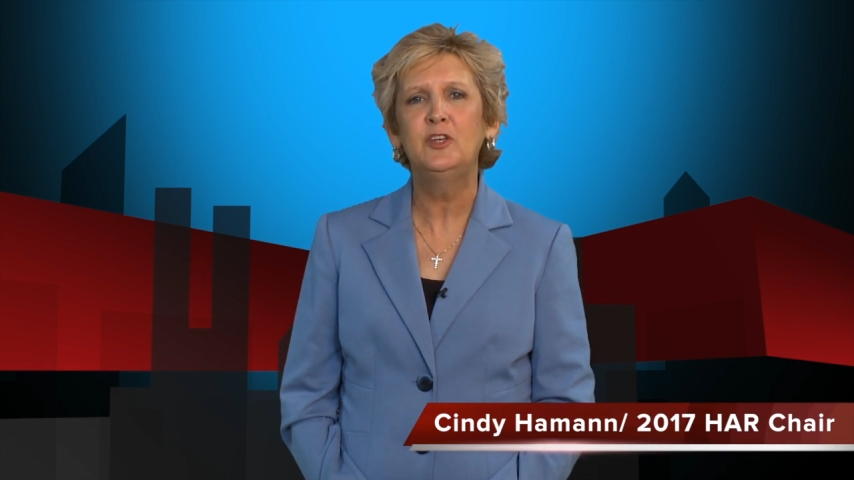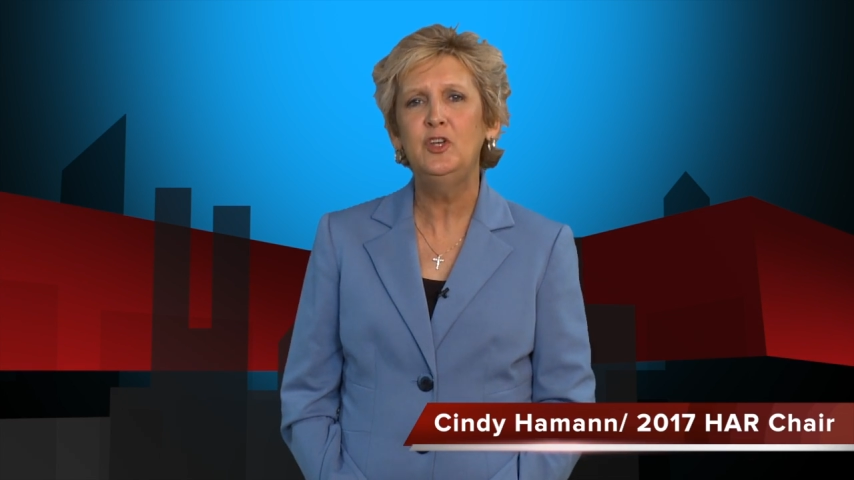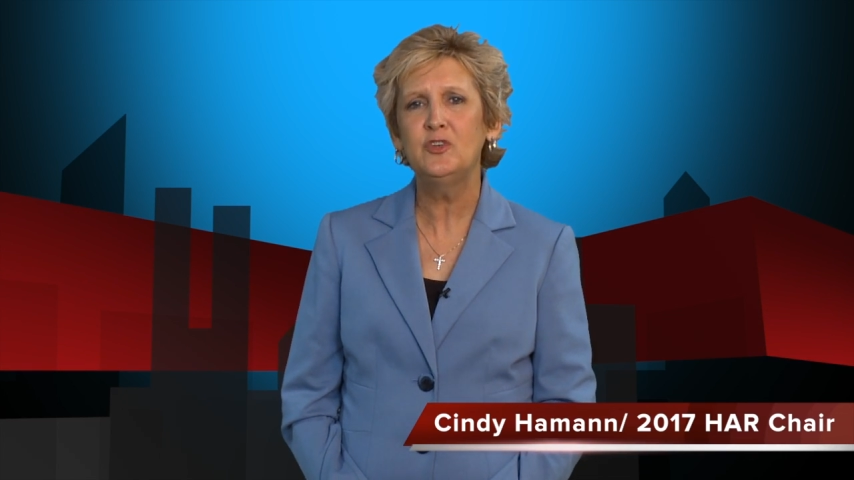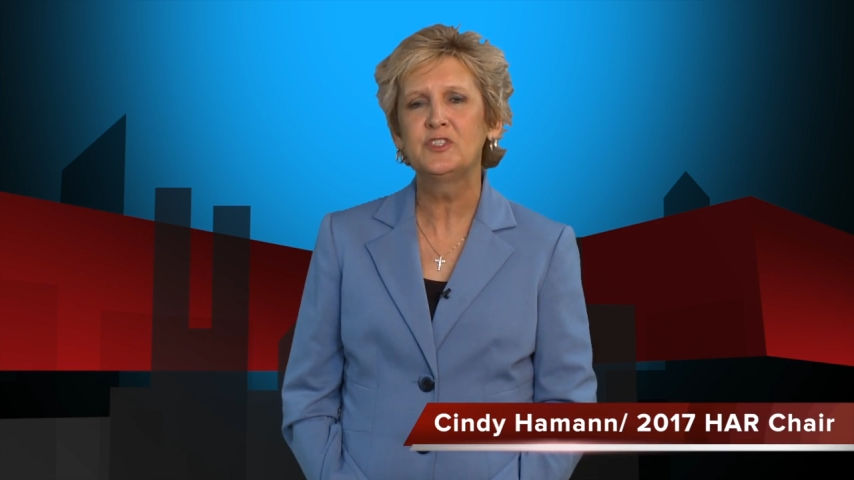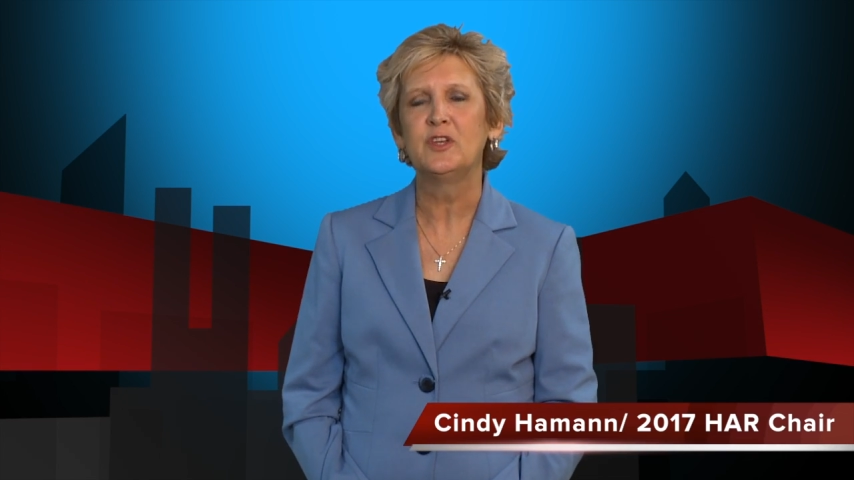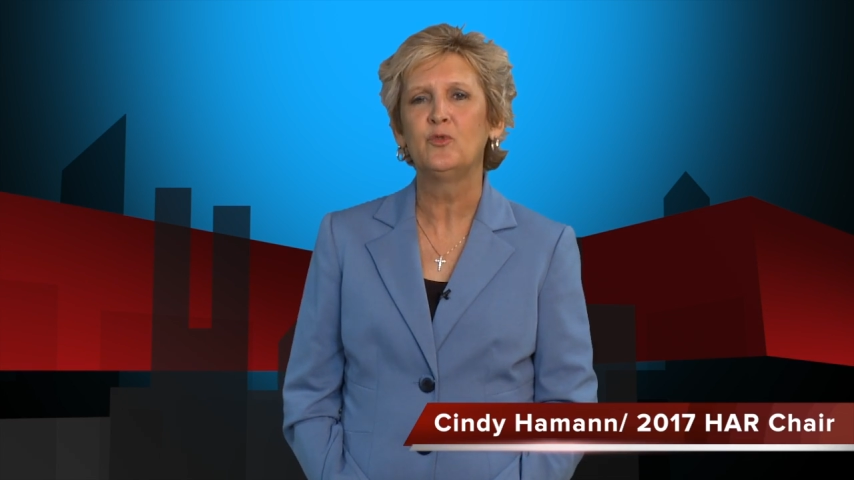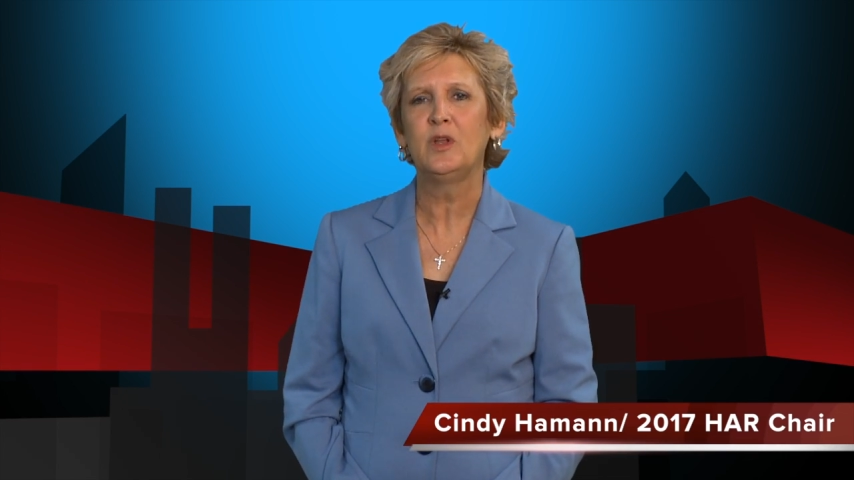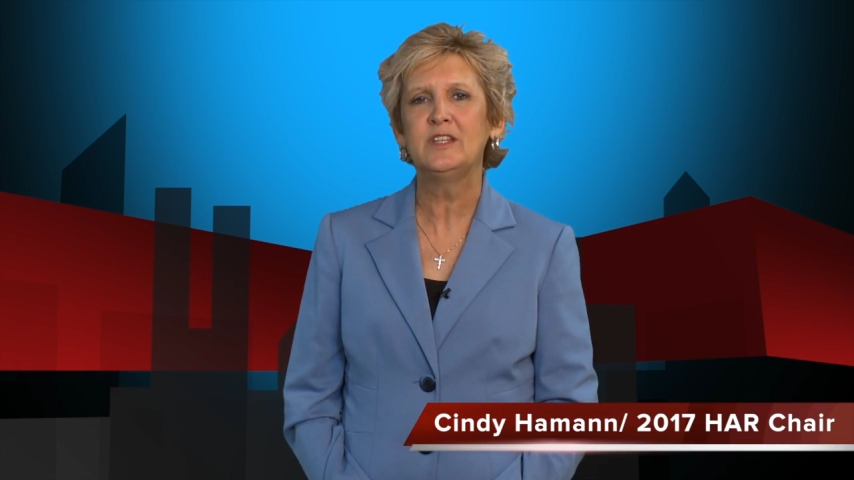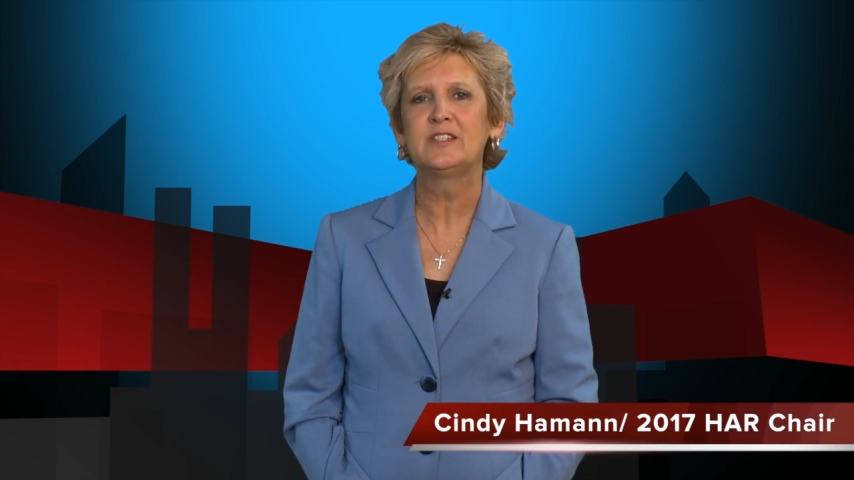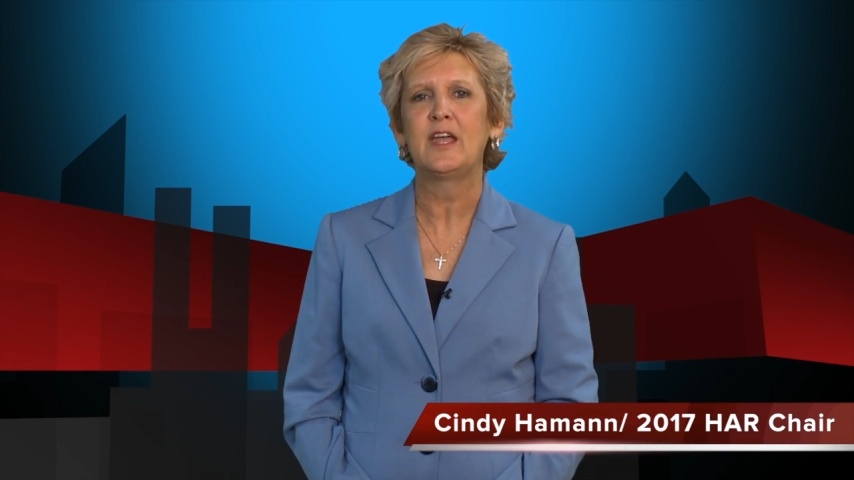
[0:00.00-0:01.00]
Houston
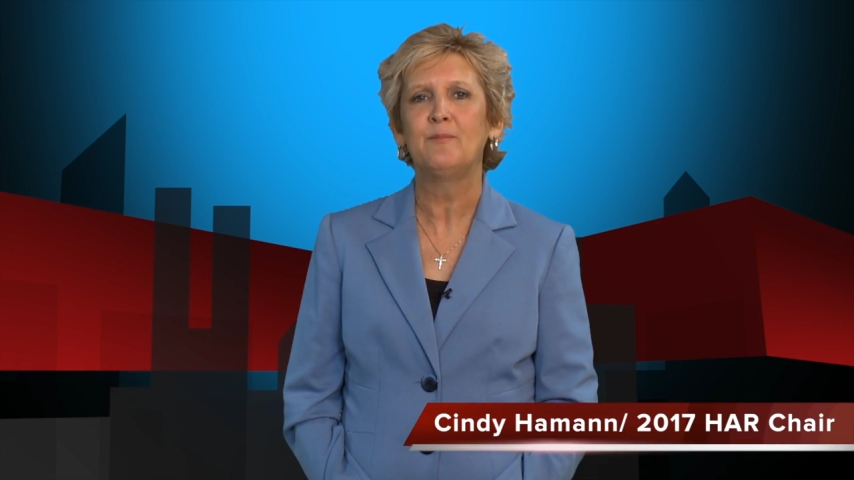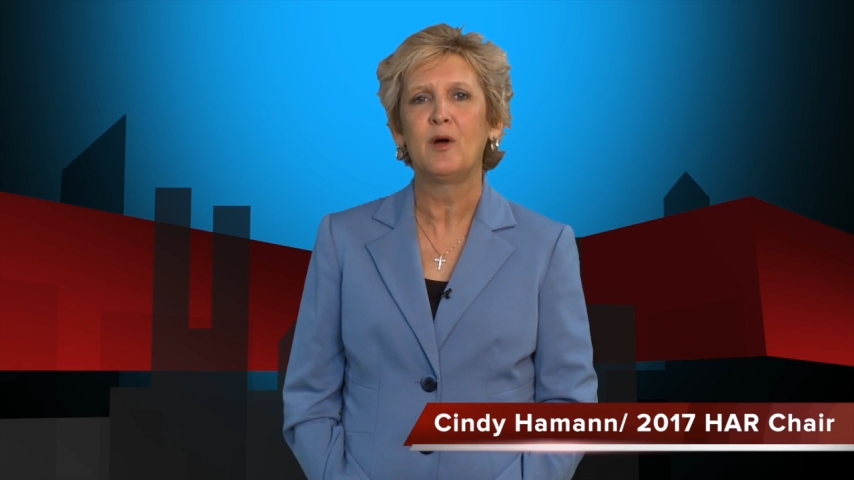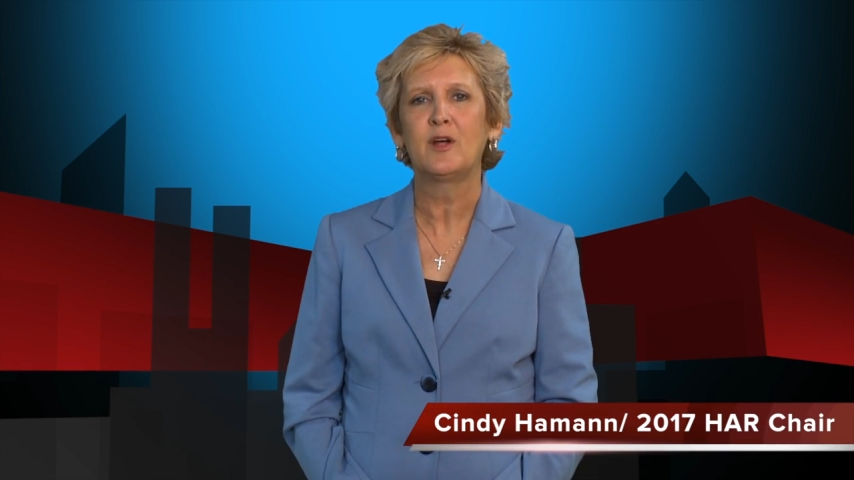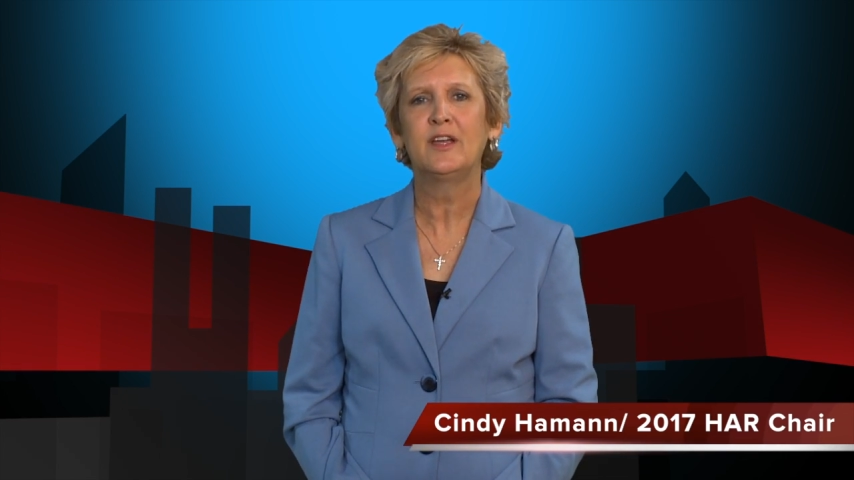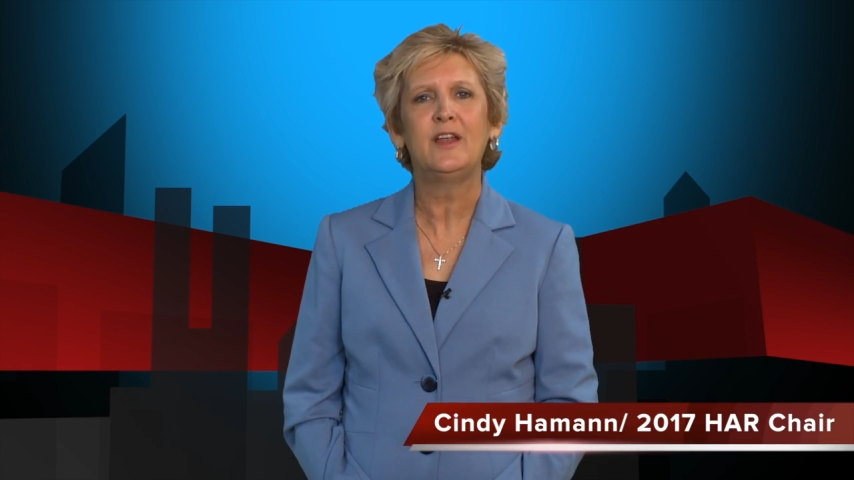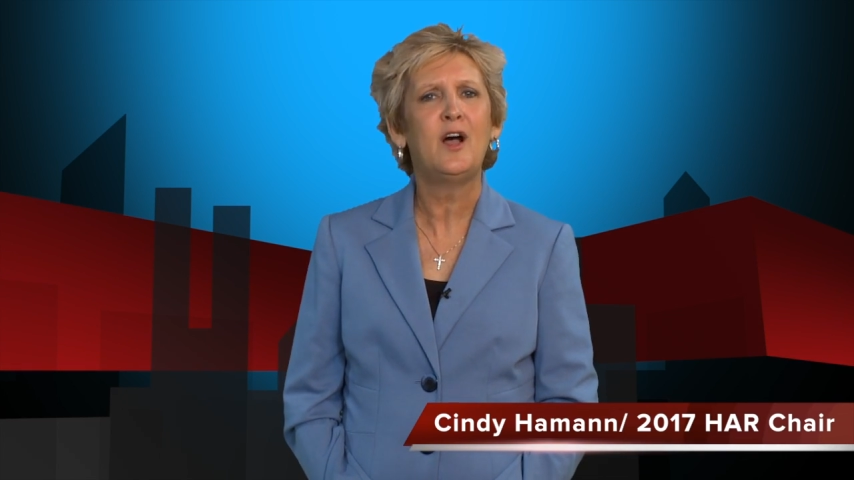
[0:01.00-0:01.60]
real estate market